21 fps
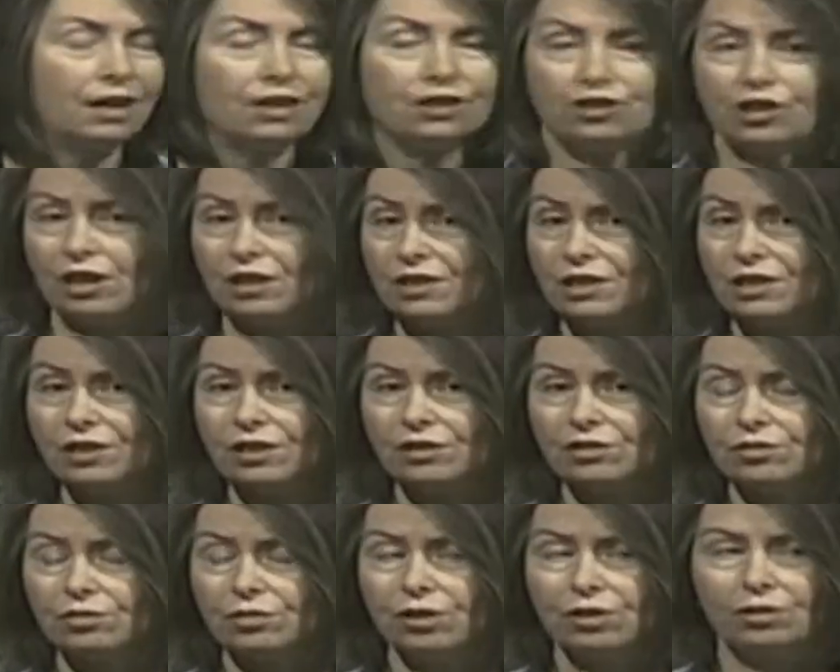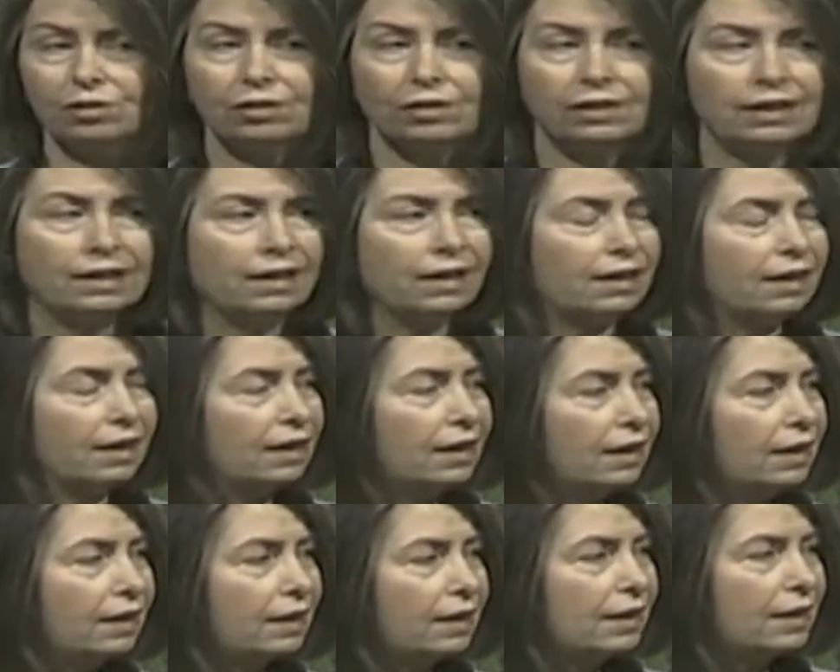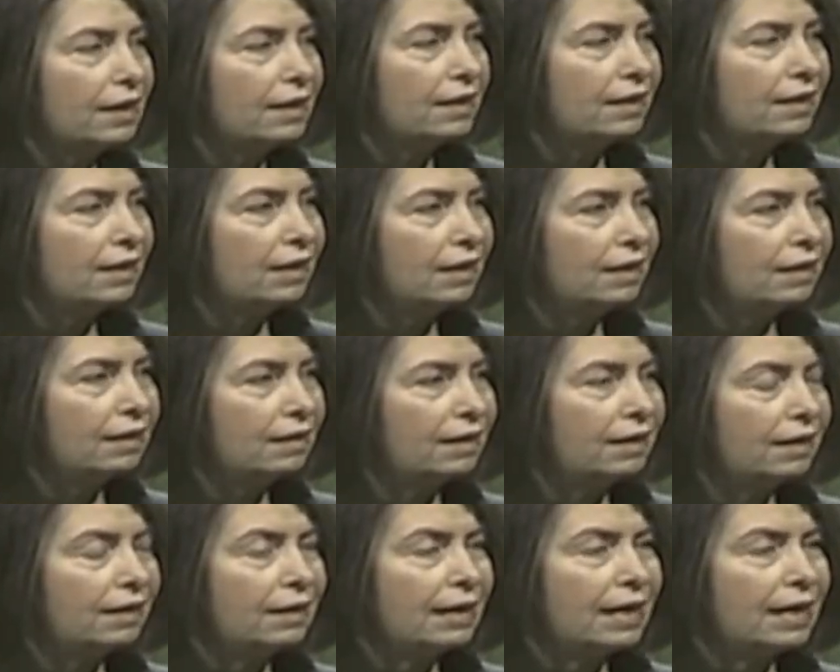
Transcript: Johnson Control uh, in the uh,